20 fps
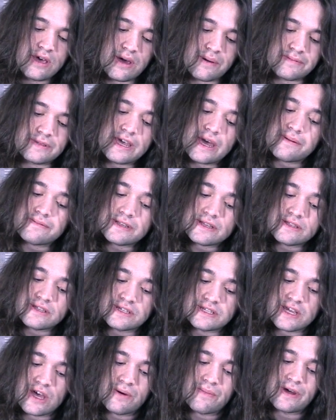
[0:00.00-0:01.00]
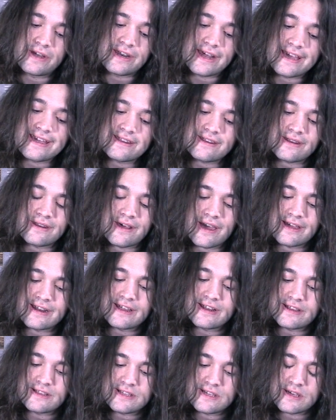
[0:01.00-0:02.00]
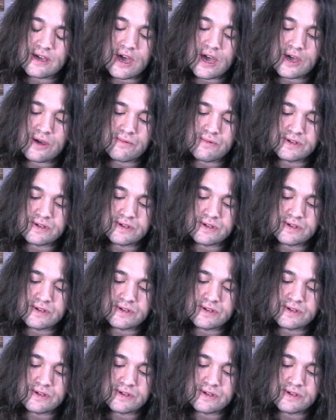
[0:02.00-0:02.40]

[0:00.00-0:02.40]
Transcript: I'm tempted to sell my nine eighty T I